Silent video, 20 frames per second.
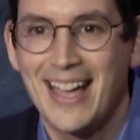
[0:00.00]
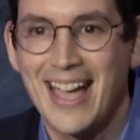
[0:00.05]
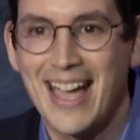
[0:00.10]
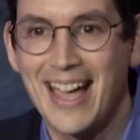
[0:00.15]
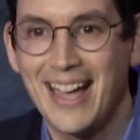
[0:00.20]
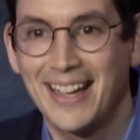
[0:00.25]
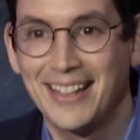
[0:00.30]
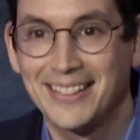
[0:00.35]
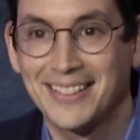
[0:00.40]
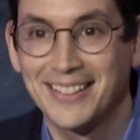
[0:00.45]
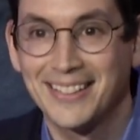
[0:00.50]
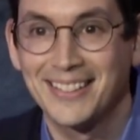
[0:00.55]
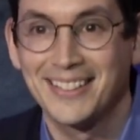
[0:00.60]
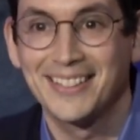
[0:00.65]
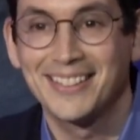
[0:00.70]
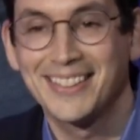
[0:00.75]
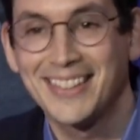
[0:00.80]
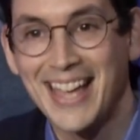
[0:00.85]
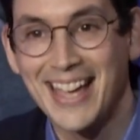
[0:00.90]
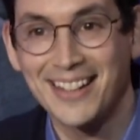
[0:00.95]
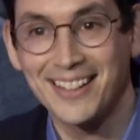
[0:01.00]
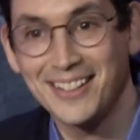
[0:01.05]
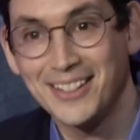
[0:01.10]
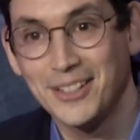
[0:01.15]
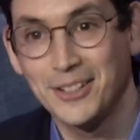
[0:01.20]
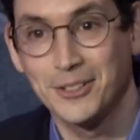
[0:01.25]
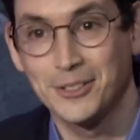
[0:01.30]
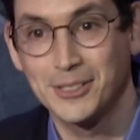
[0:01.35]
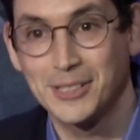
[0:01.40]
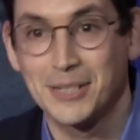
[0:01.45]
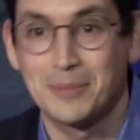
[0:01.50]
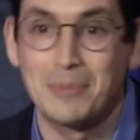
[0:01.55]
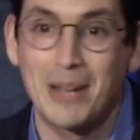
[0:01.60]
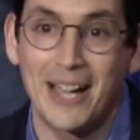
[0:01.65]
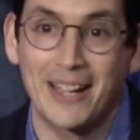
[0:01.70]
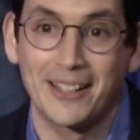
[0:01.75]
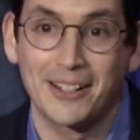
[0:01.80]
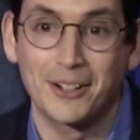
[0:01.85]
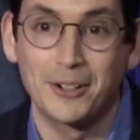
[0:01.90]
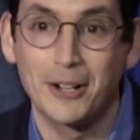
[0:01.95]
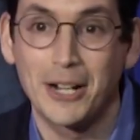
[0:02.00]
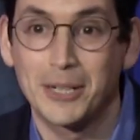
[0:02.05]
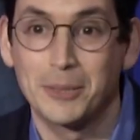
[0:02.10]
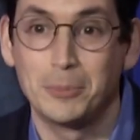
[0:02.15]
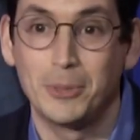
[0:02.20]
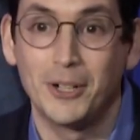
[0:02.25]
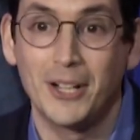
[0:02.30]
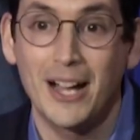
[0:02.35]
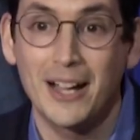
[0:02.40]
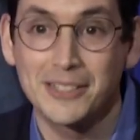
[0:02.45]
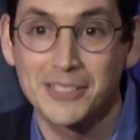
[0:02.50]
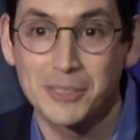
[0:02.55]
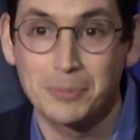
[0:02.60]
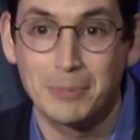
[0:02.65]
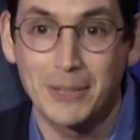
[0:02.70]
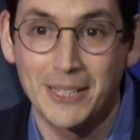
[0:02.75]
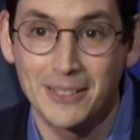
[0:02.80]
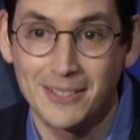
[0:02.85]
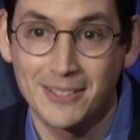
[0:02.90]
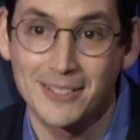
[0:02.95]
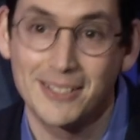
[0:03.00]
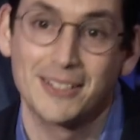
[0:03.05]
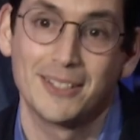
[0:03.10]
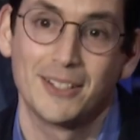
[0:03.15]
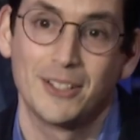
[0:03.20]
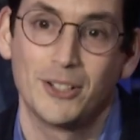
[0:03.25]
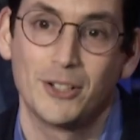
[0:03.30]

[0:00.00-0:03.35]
And thank you to my incredible husband,